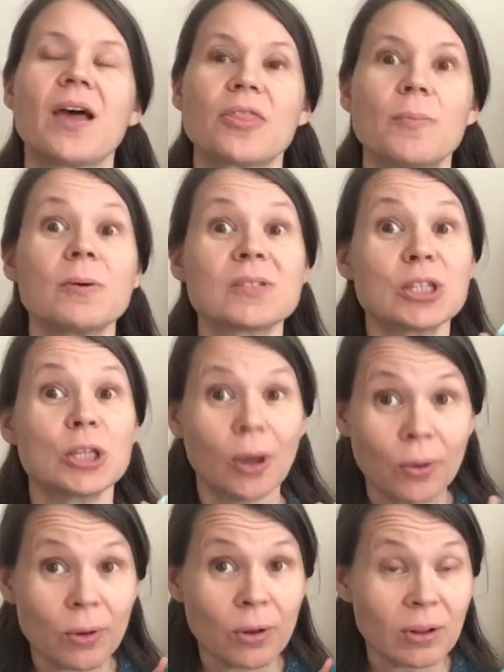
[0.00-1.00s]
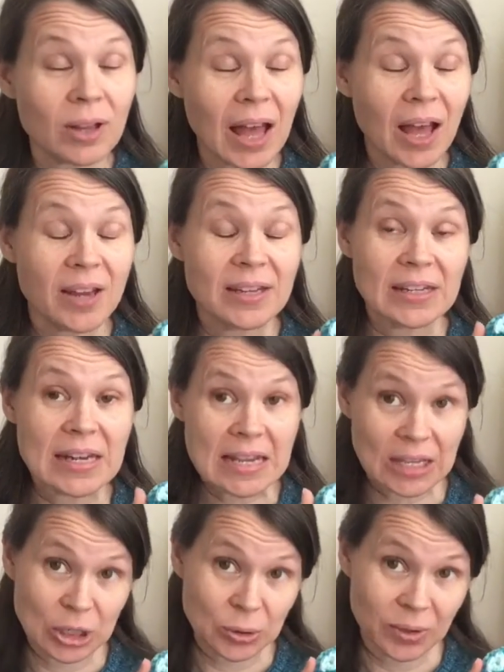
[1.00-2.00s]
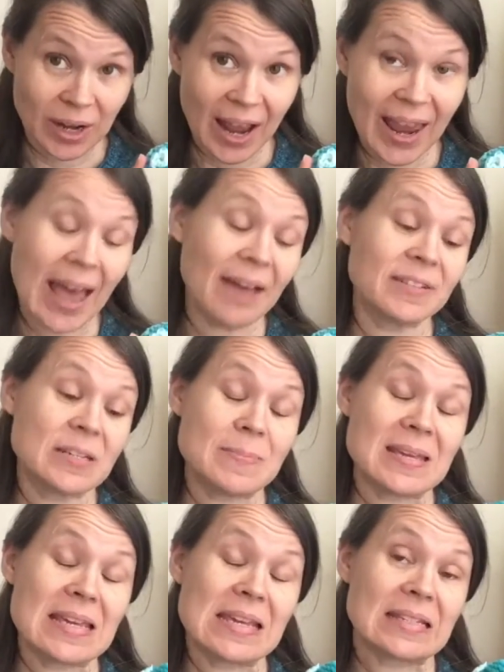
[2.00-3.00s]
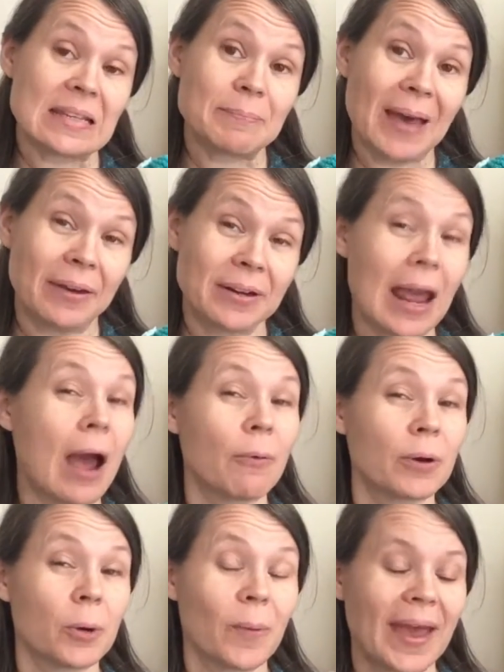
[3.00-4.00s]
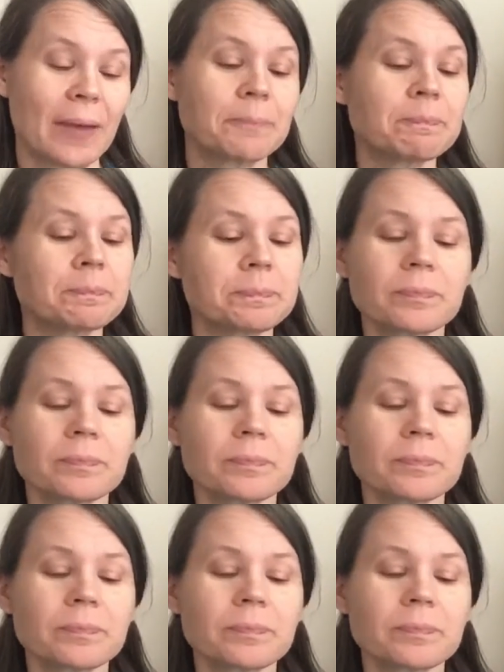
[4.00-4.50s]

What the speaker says: the most local NICU that I have to me is about an hour away.